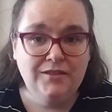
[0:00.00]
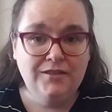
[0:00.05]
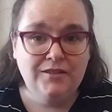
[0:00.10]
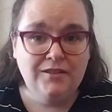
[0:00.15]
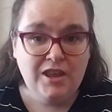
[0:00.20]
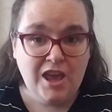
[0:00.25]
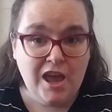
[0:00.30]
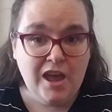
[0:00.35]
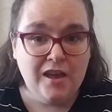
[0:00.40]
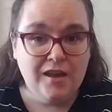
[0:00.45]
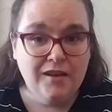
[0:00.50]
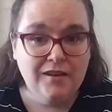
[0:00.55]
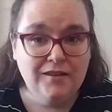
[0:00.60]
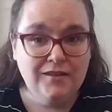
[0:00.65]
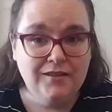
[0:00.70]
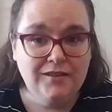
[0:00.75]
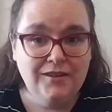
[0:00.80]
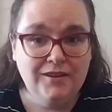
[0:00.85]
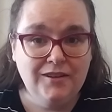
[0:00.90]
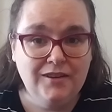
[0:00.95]
Yeah.
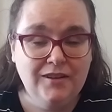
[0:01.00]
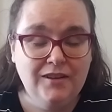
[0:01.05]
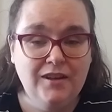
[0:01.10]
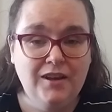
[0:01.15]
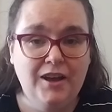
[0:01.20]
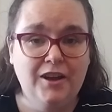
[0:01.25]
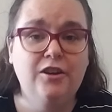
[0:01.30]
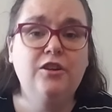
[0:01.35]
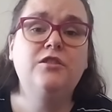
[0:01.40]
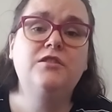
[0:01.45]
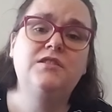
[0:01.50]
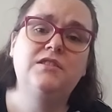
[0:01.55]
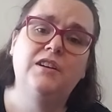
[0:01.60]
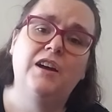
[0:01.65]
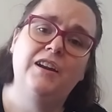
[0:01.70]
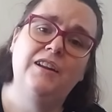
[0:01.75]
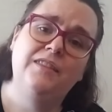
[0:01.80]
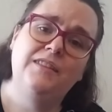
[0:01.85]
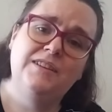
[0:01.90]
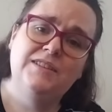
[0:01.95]
I cursed a
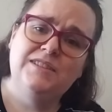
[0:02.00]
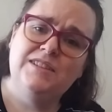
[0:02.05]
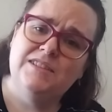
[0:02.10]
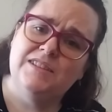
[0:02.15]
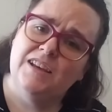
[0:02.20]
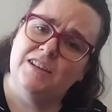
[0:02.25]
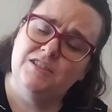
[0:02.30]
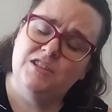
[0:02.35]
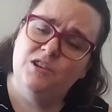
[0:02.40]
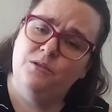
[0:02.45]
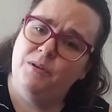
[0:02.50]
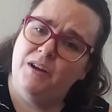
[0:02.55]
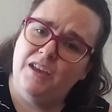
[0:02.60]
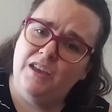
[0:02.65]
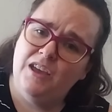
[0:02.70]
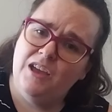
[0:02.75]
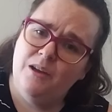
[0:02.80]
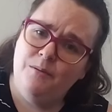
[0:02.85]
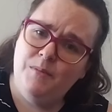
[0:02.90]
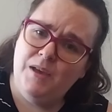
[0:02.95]
lot in this because that's who I
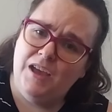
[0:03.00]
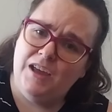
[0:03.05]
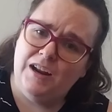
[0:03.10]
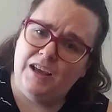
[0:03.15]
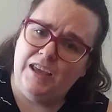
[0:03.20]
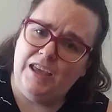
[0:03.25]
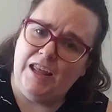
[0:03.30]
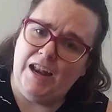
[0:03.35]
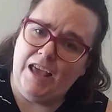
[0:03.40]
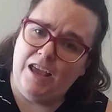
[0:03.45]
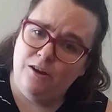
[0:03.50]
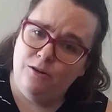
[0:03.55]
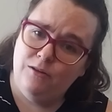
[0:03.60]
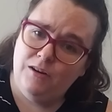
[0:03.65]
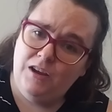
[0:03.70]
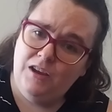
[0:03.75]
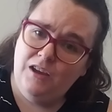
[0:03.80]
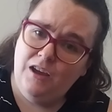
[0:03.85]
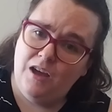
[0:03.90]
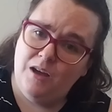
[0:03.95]
am, and I get
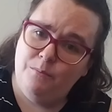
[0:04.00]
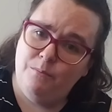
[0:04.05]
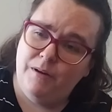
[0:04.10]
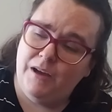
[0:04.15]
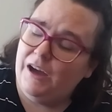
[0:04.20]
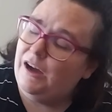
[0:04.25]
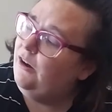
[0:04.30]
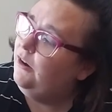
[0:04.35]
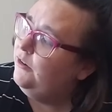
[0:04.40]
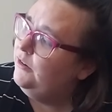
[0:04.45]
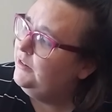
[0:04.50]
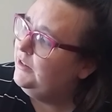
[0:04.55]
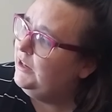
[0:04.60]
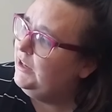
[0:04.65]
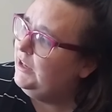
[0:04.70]
angry about